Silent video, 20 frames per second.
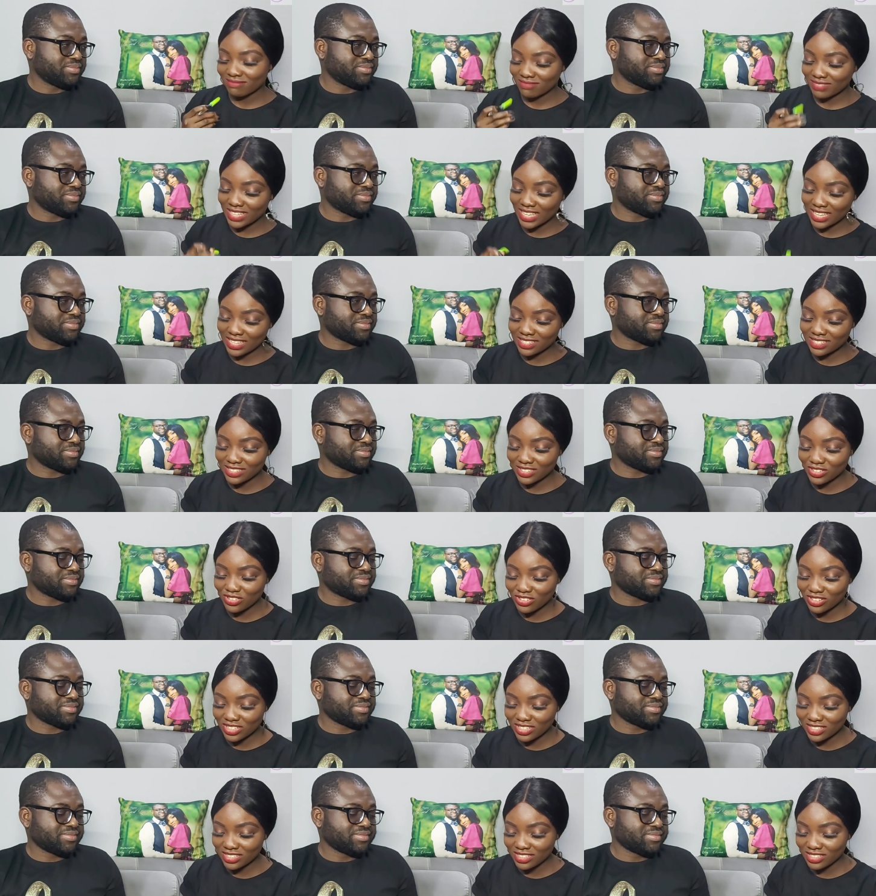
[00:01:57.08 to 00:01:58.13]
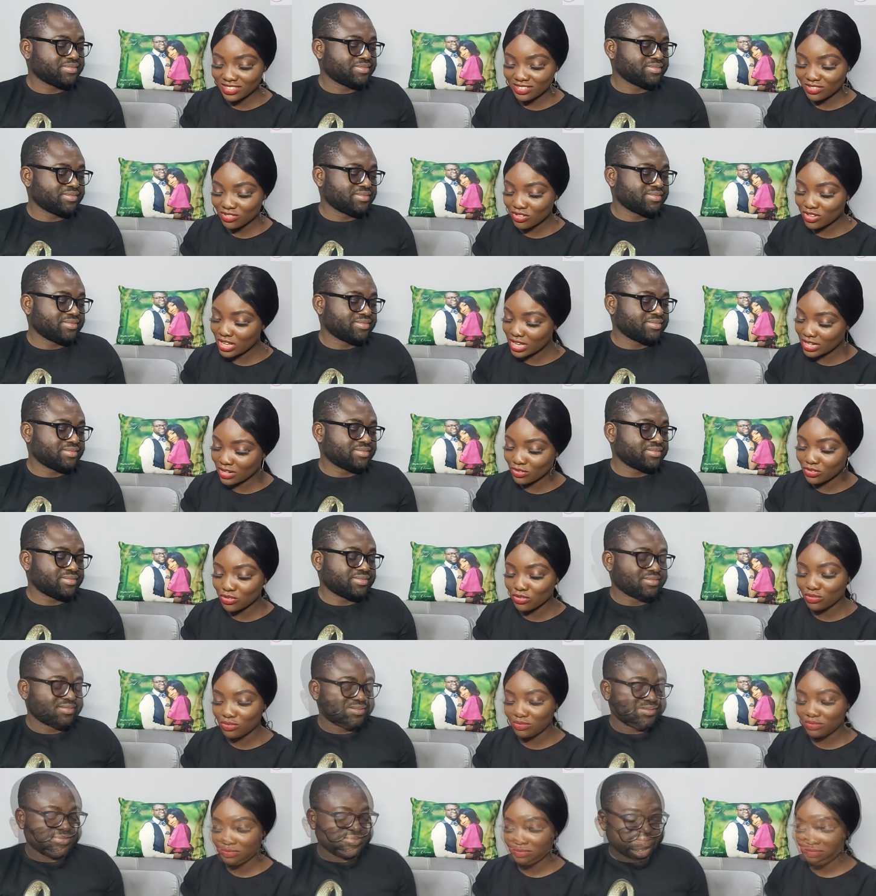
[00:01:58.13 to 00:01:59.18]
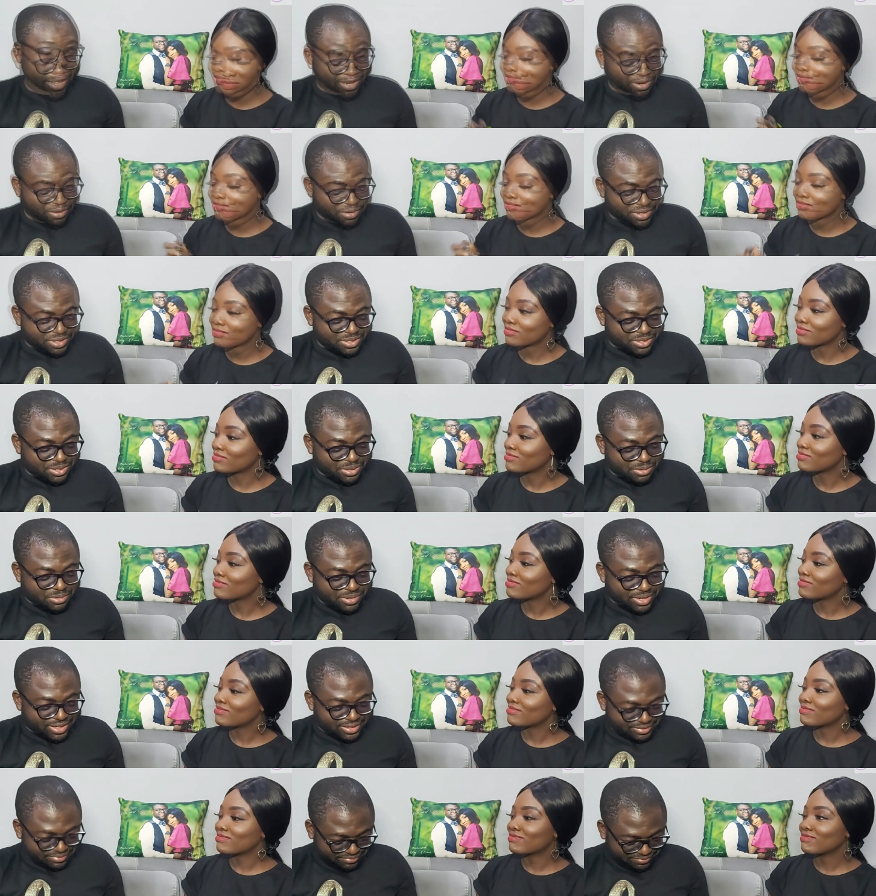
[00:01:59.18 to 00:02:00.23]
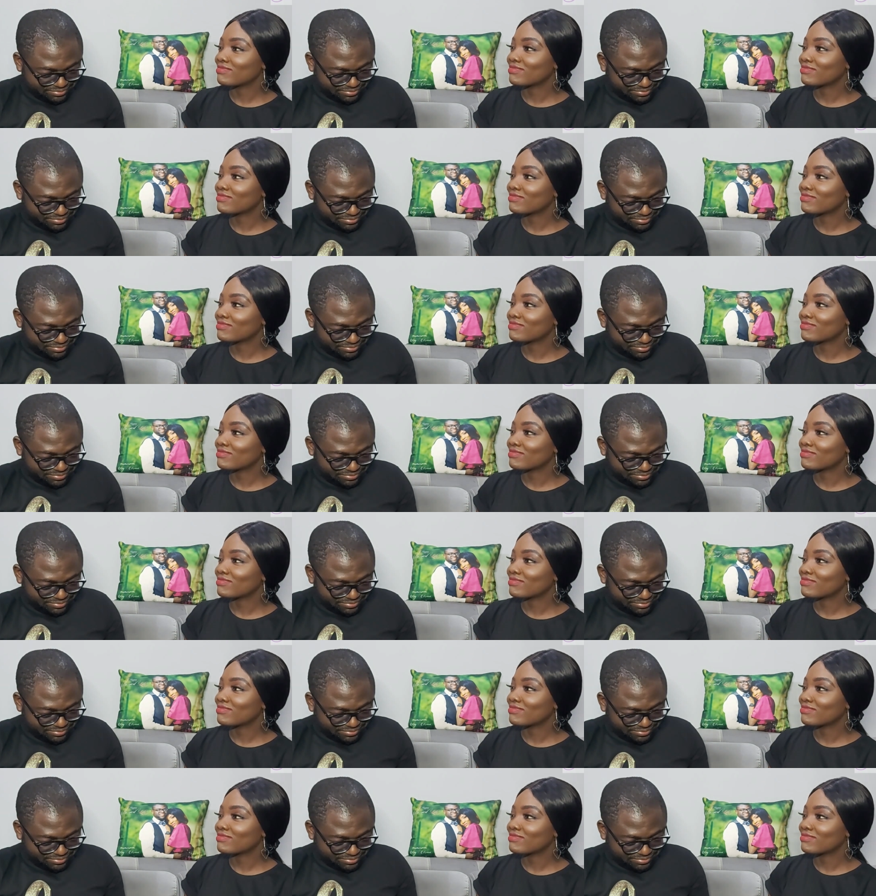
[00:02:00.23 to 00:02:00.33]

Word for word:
Speaker 1: Yes, you got it. But oh, yeah, now your own.
Speaker 2: Question one.